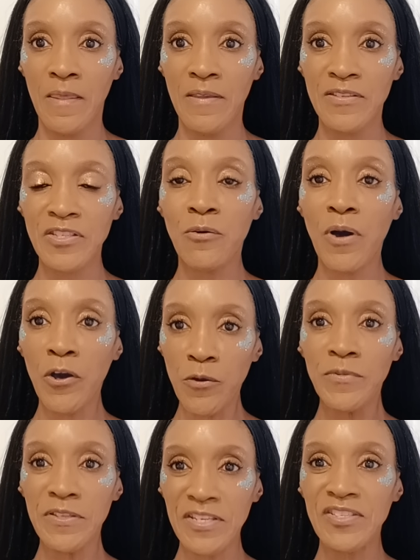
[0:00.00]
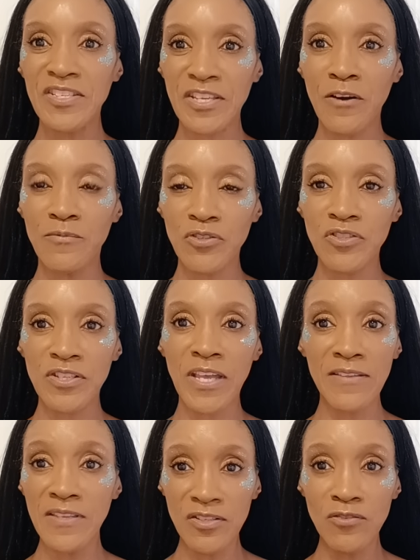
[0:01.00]
So I hope that this has helped you today.
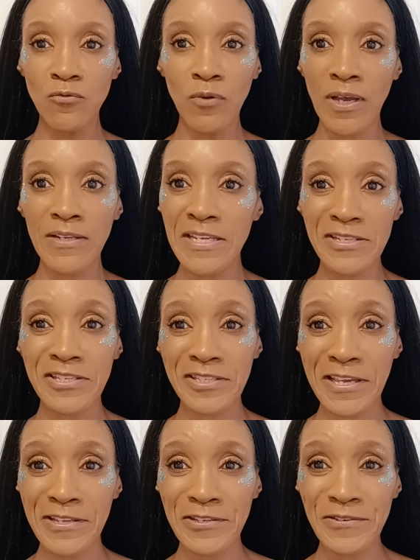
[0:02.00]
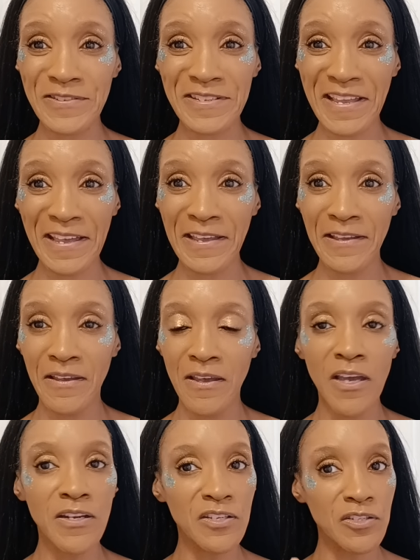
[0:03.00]
And this is all I need to say to you today.
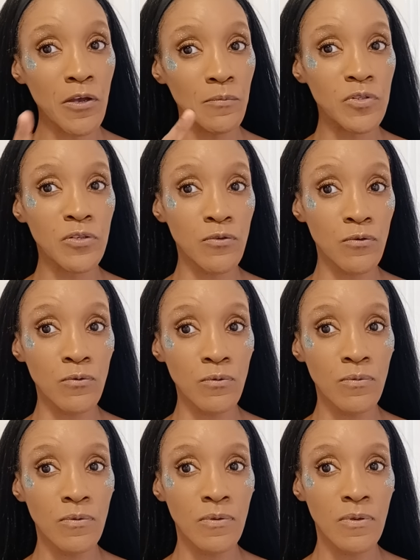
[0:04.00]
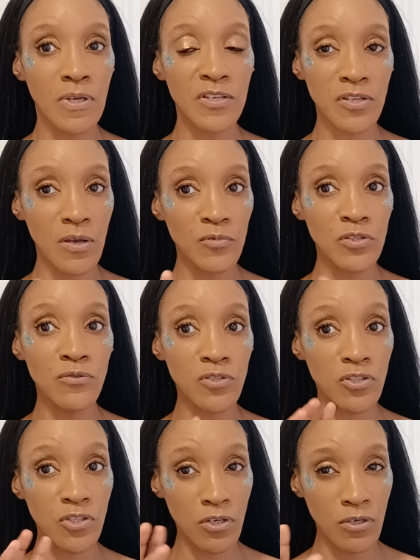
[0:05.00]
And it's up to you. It's up to you
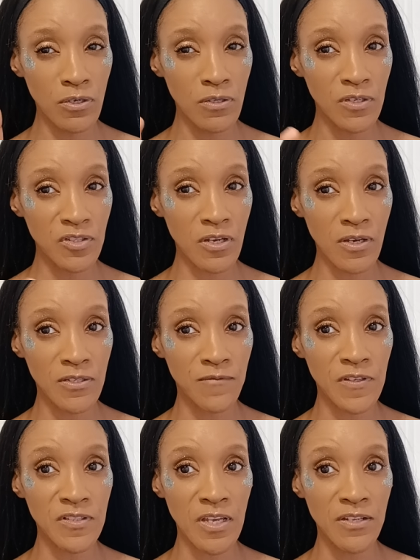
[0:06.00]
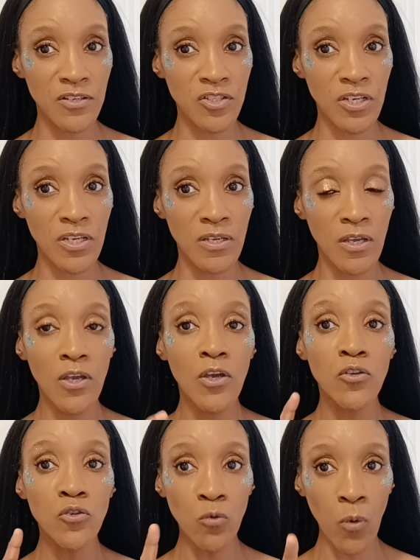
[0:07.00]
to turn the tide of this energy.
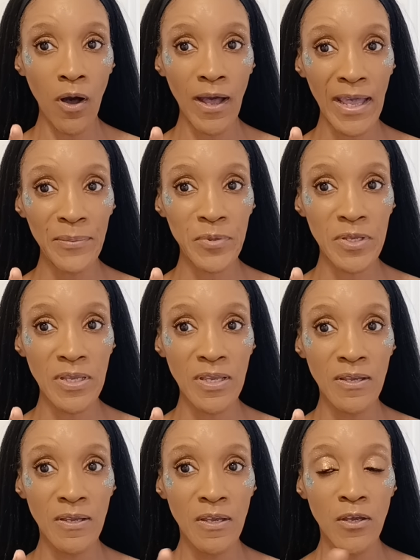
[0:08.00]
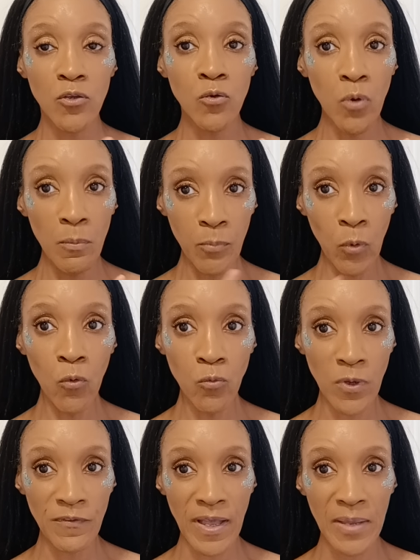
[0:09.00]
You are happy. You were born
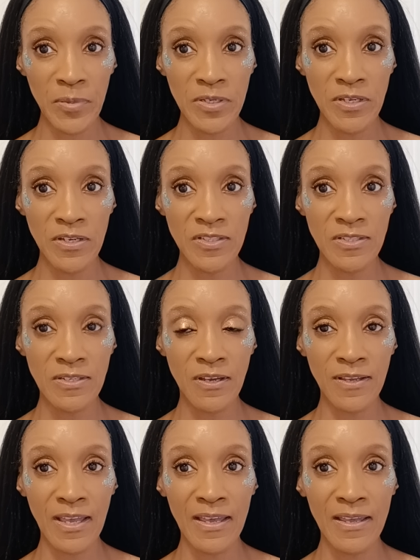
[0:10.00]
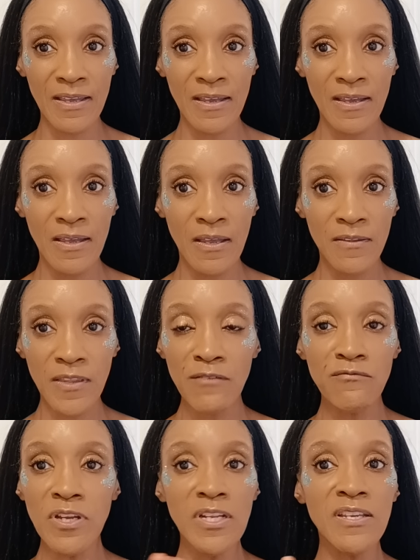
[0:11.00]
with happiness, okay? There
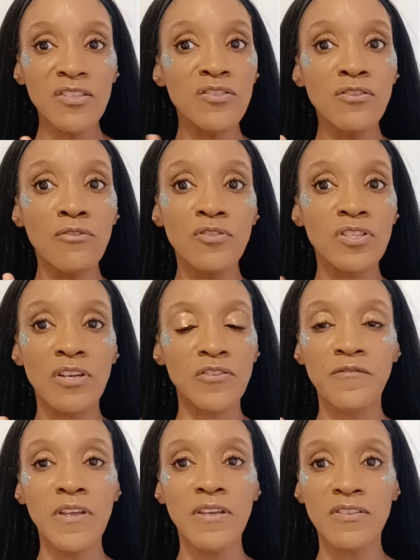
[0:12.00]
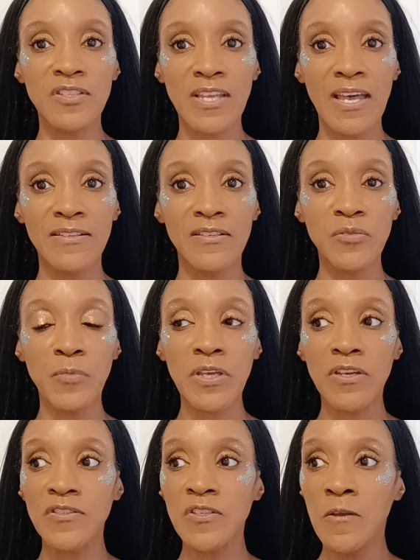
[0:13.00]
really is no such thing as sadness,
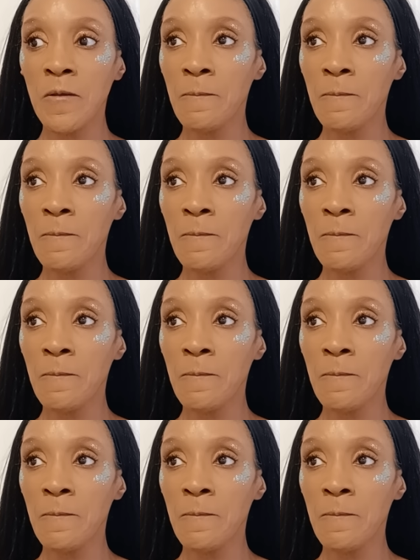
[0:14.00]
because